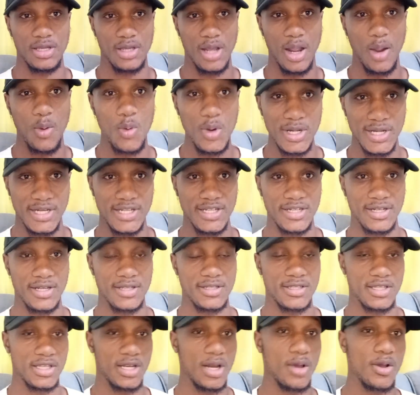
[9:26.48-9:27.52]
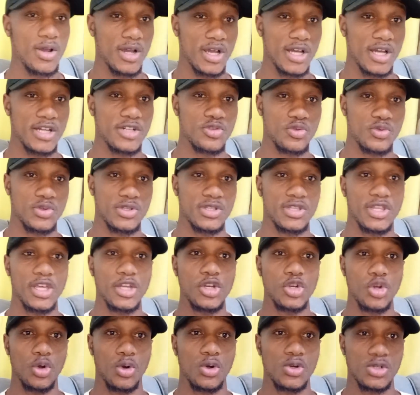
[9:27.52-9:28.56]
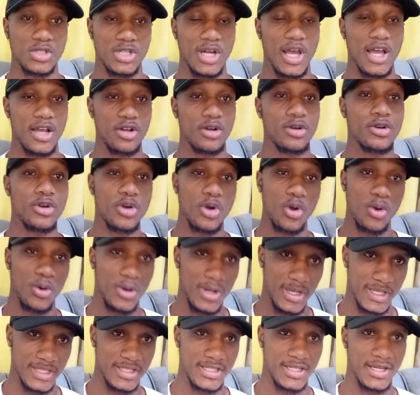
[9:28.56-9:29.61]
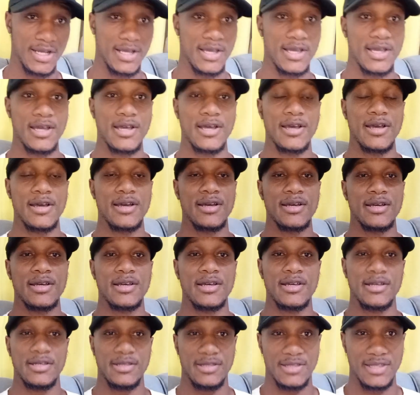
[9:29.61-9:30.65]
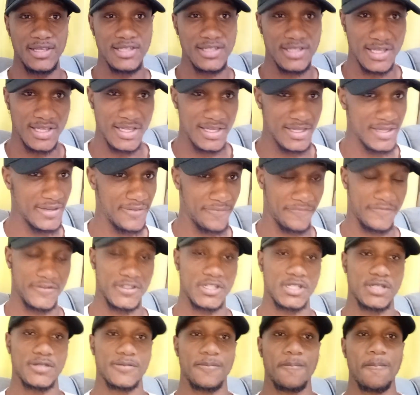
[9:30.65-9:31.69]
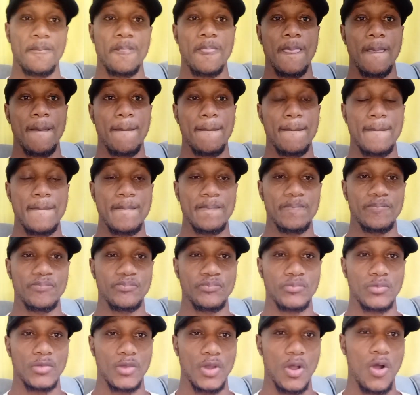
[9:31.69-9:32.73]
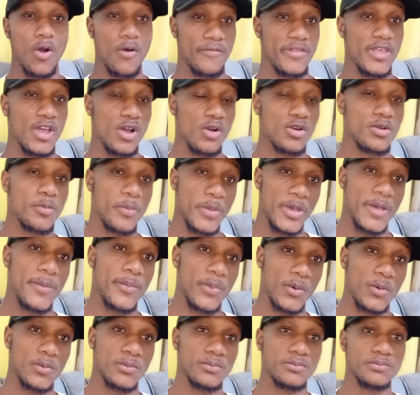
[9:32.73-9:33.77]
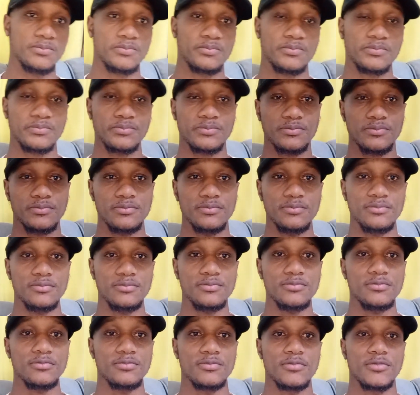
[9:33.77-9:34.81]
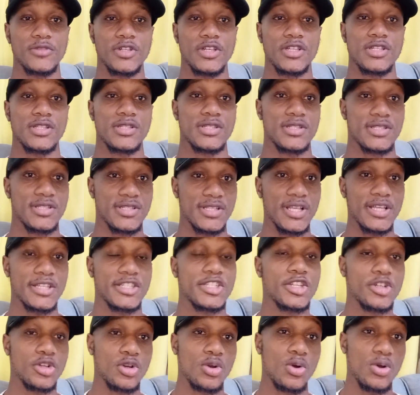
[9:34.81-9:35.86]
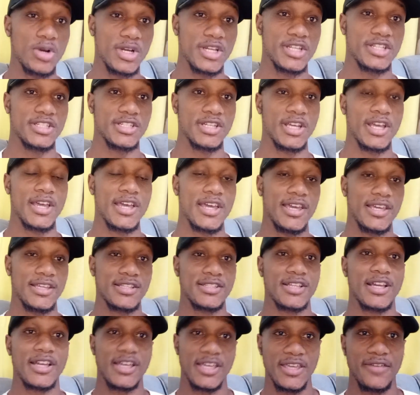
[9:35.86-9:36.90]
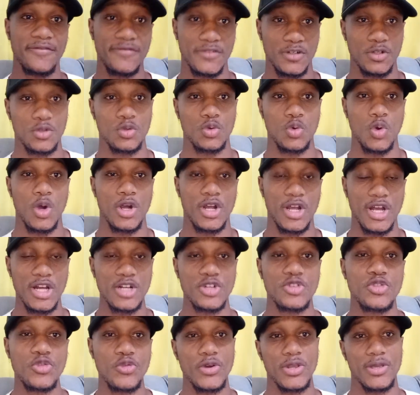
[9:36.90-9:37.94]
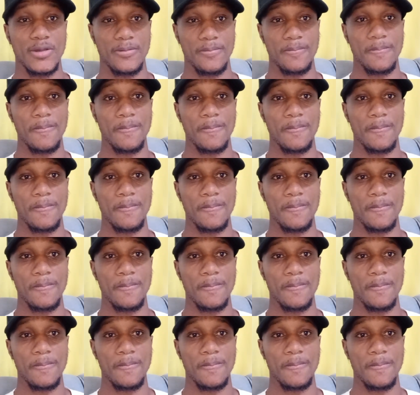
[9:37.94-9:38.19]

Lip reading: our leaders in our country, they don't acknowledge this gift of their own people. Such knowledge is a gift to a country.